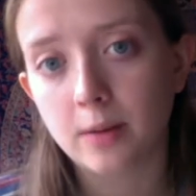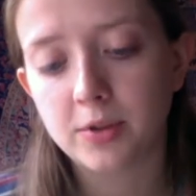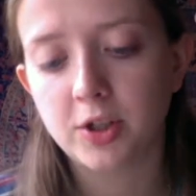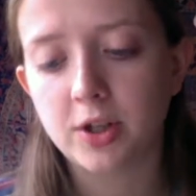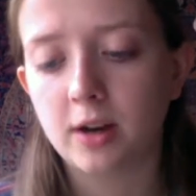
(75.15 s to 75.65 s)

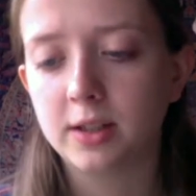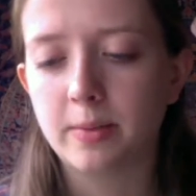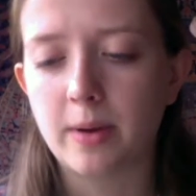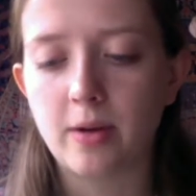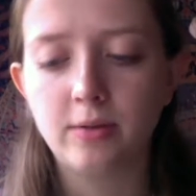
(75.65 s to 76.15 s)
she talks
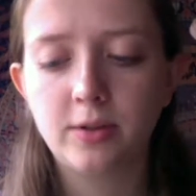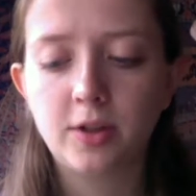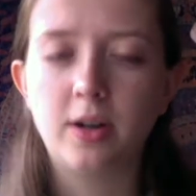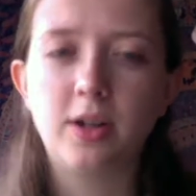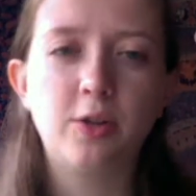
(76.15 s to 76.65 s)
about
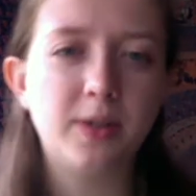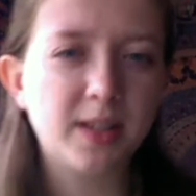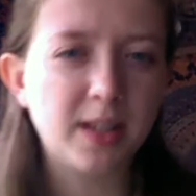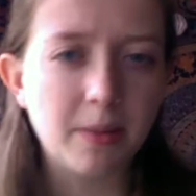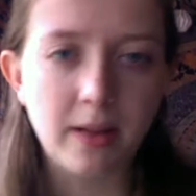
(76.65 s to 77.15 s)
starting to
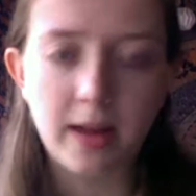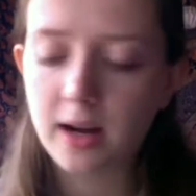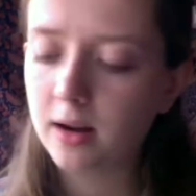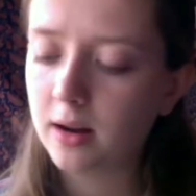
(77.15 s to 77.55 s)
assimilate.